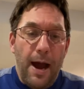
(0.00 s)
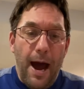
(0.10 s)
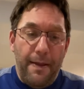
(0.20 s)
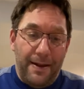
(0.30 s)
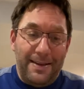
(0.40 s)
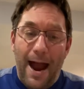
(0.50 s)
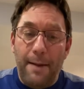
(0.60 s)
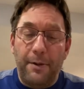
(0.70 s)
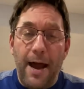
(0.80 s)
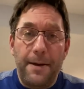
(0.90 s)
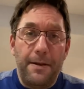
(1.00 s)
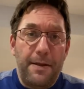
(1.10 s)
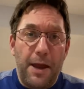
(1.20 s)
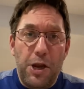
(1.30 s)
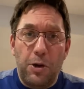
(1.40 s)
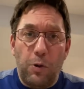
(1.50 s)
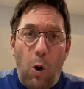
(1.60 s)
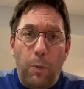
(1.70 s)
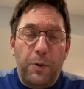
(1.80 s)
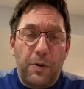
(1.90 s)
uh, the timeline that you
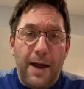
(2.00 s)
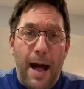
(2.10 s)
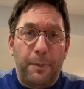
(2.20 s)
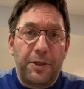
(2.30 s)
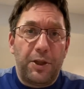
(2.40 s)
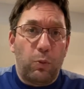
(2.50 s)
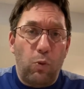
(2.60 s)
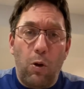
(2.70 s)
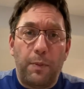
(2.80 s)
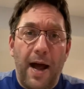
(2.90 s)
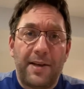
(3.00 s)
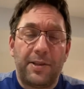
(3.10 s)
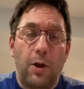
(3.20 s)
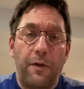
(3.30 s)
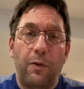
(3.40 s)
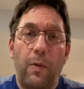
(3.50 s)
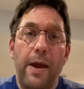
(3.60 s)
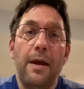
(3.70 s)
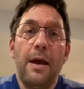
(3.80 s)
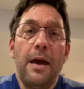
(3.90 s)
hope to accomplish, the roadblocks along the way